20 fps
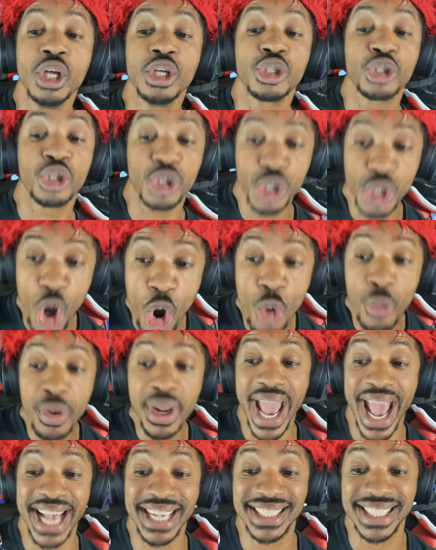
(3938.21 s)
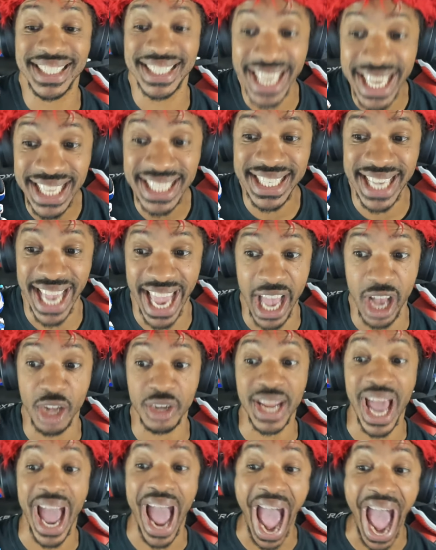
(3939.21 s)
Sony has
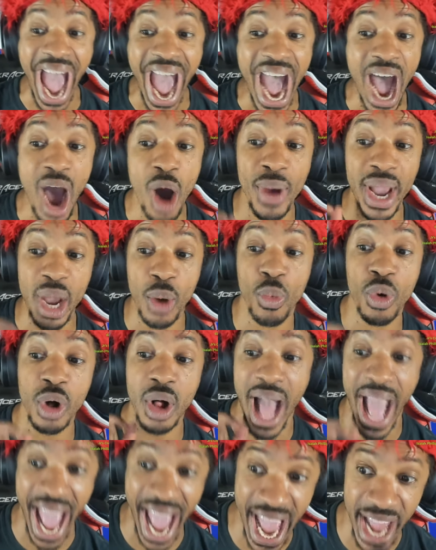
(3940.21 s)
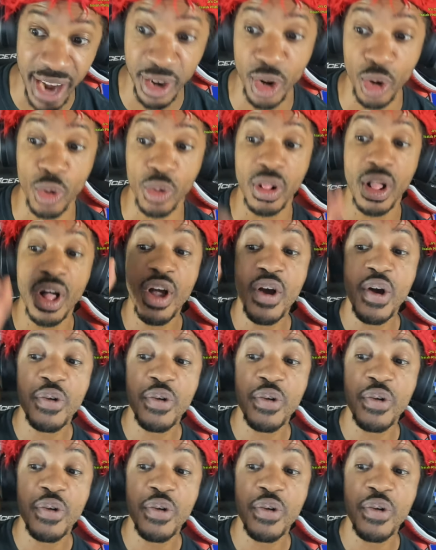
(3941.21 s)
detailed how it will handle